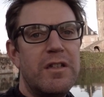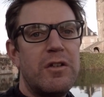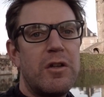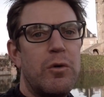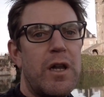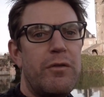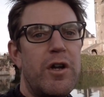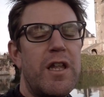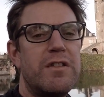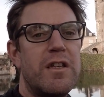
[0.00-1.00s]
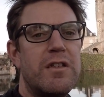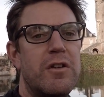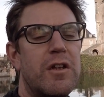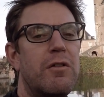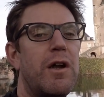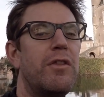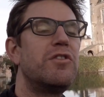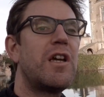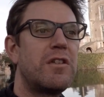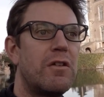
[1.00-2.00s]
doing whatever it is they're doing around
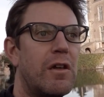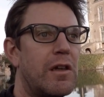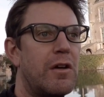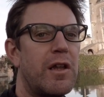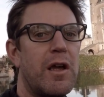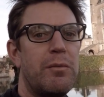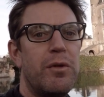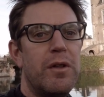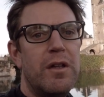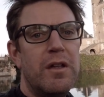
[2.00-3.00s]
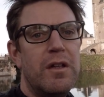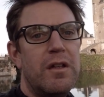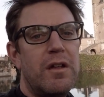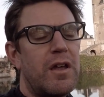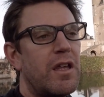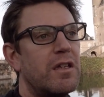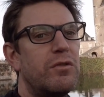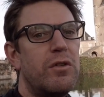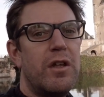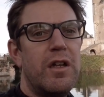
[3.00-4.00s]
the chateau, clearing up, I
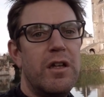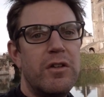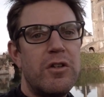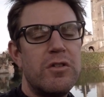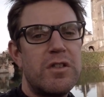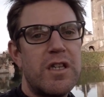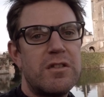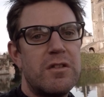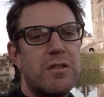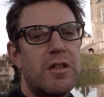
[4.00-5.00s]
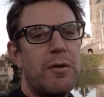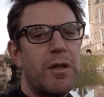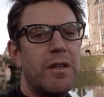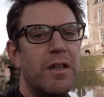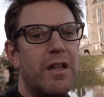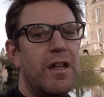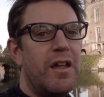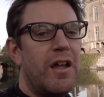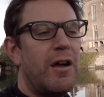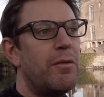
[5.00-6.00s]
guess, for the new season that's coming,
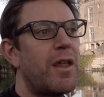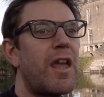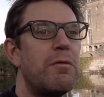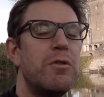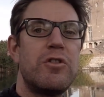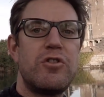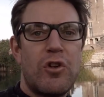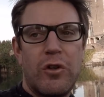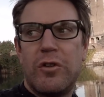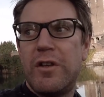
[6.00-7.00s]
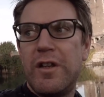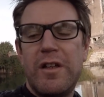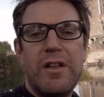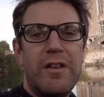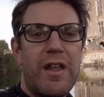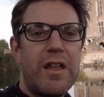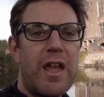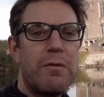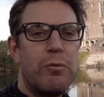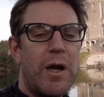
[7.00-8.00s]
they came into shot. They
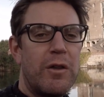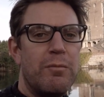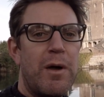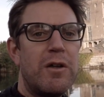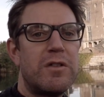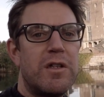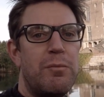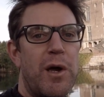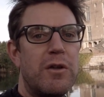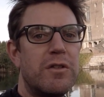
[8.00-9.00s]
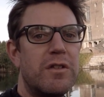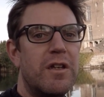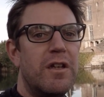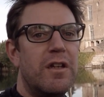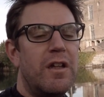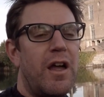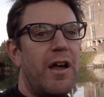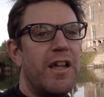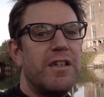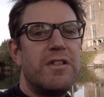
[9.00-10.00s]
came around the moat in a boat,
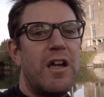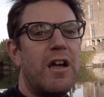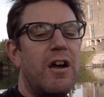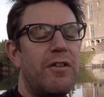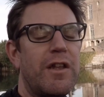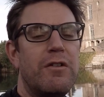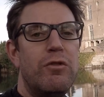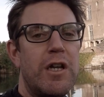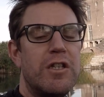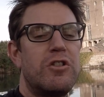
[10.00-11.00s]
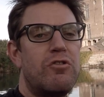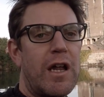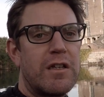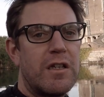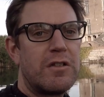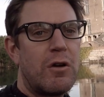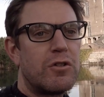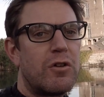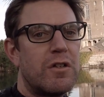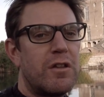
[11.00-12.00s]
and I found it really distracting, so
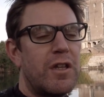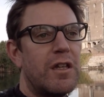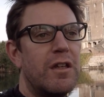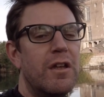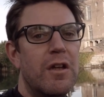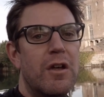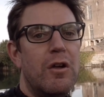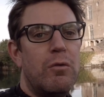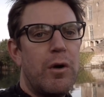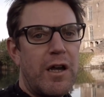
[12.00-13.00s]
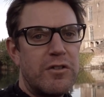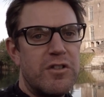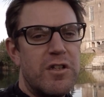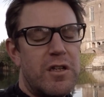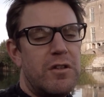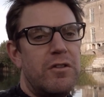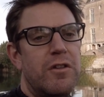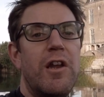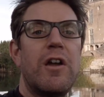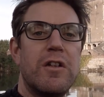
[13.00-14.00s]
I tried to think what else is it
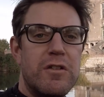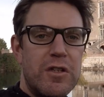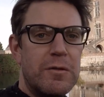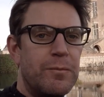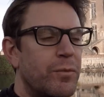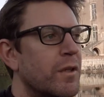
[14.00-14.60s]
that I could do.